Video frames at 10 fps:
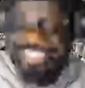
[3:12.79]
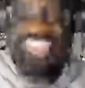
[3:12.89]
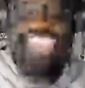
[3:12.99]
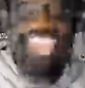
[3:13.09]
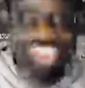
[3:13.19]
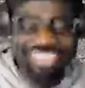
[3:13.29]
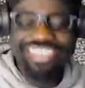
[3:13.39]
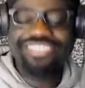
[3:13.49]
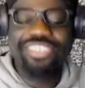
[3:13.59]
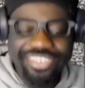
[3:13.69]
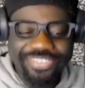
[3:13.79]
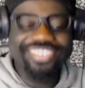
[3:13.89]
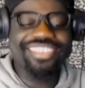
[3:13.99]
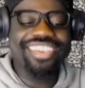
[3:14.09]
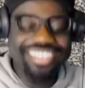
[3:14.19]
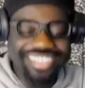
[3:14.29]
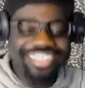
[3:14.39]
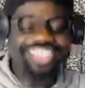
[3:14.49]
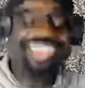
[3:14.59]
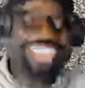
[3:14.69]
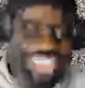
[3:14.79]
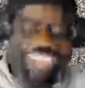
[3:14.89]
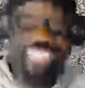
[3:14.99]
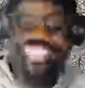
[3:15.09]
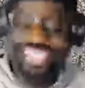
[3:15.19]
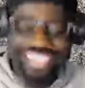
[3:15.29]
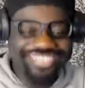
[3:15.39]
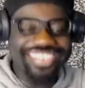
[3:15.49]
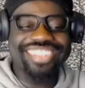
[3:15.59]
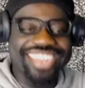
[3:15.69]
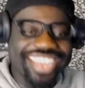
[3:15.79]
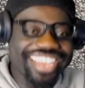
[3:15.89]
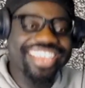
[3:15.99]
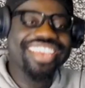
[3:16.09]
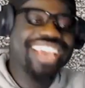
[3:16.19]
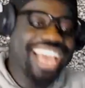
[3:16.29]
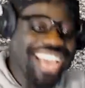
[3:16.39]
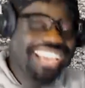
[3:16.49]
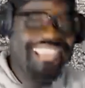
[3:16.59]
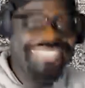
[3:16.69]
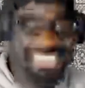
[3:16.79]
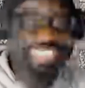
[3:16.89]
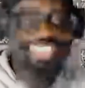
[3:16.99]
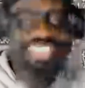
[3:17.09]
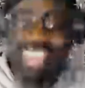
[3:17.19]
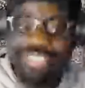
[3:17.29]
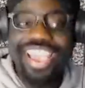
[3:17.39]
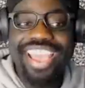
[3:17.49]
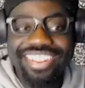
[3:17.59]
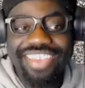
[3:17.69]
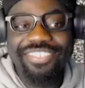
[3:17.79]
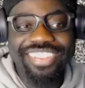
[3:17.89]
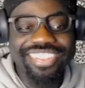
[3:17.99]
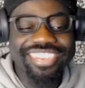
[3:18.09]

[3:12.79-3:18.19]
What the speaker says: Got kind of sexual there for a second. I wasn't expecting that. I like this song though. It's about to be added, definitely.